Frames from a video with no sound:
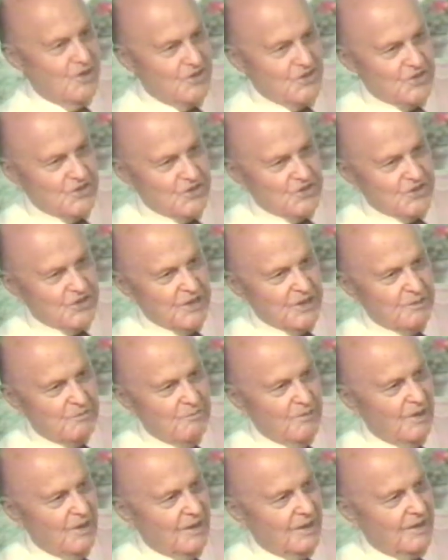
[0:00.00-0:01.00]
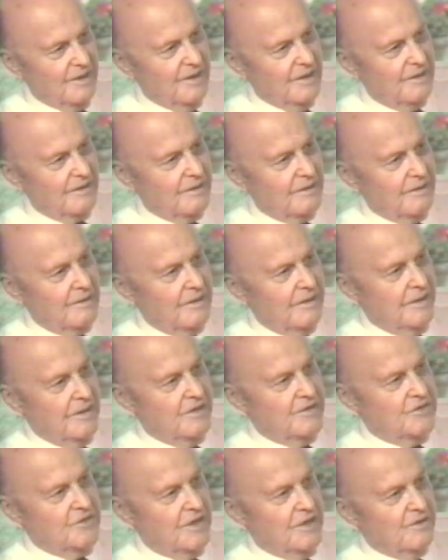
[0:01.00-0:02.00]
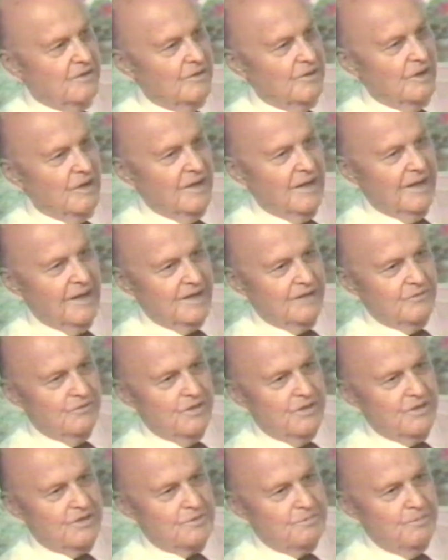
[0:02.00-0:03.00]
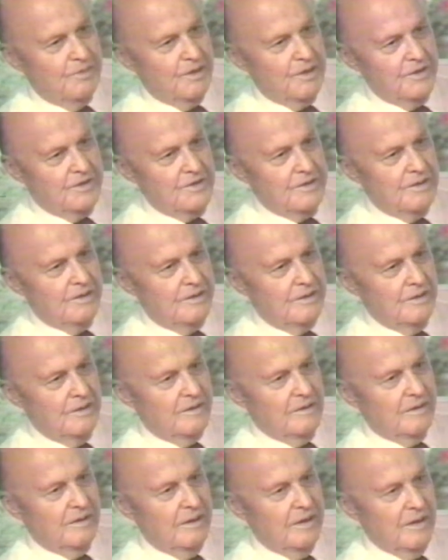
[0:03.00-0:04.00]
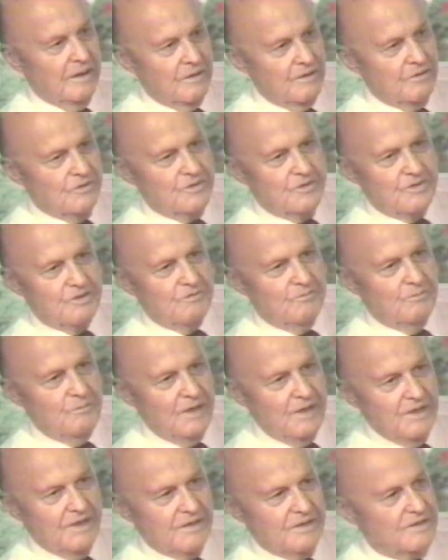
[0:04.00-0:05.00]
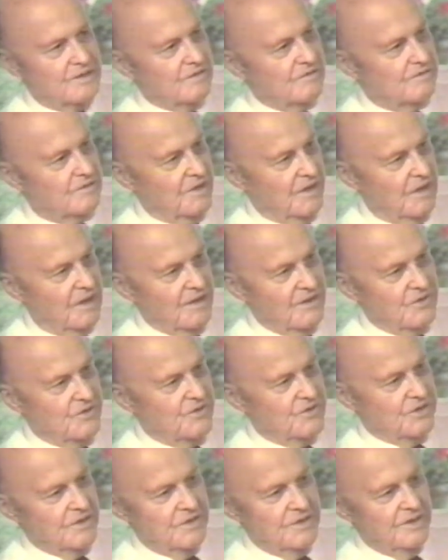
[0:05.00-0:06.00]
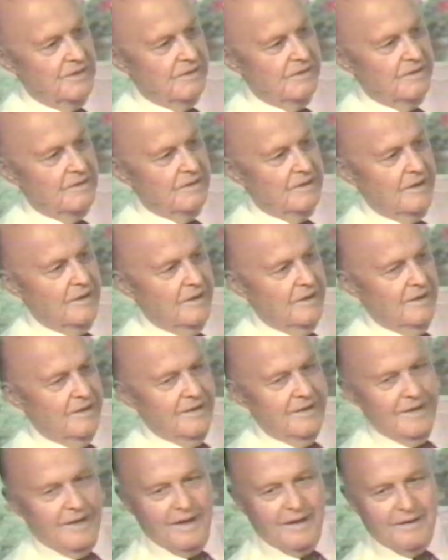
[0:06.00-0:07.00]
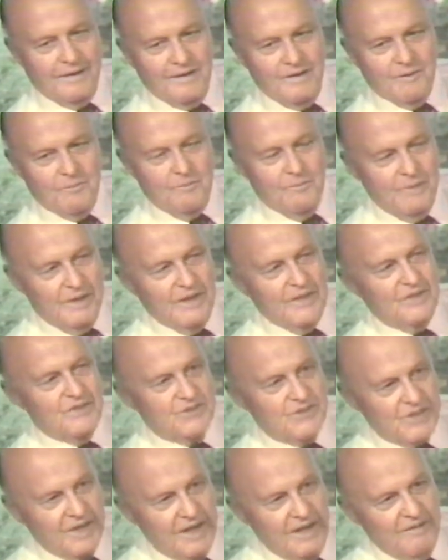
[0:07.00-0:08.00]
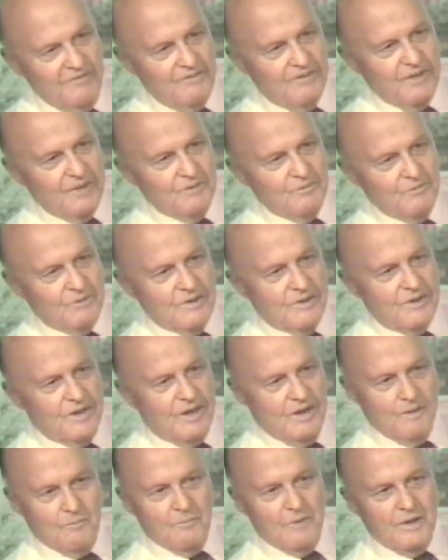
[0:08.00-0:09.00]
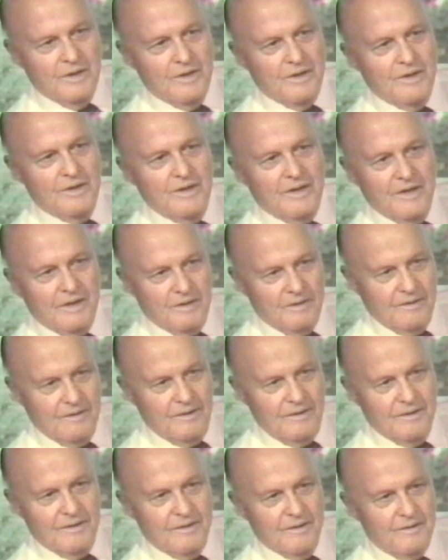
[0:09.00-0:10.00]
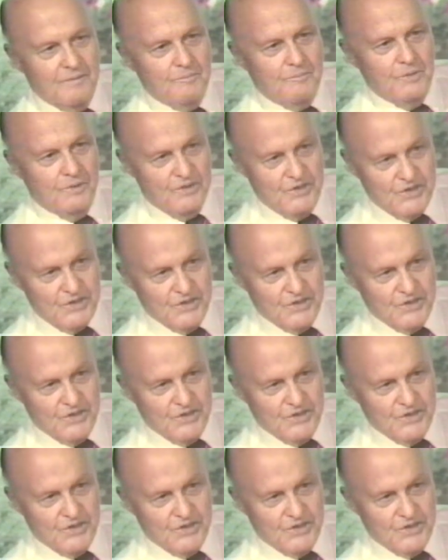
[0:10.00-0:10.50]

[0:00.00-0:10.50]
hundreds of millions of dollars a year, and the big saving would come in purchasing if we got our suppliers to using it.